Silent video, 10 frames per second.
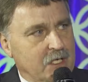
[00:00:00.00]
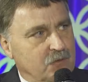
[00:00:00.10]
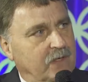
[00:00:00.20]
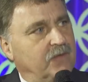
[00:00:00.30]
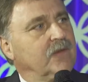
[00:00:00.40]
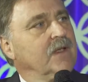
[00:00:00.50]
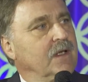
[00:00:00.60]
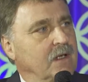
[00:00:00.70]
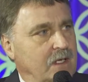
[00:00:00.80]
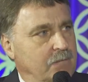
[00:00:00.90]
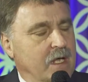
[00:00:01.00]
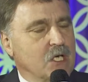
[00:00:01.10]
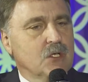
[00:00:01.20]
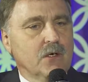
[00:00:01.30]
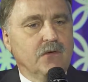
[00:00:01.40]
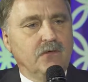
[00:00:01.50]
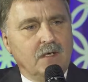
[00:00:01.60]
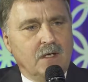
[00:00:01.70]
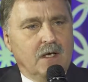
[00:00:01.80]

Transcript: metrics and measures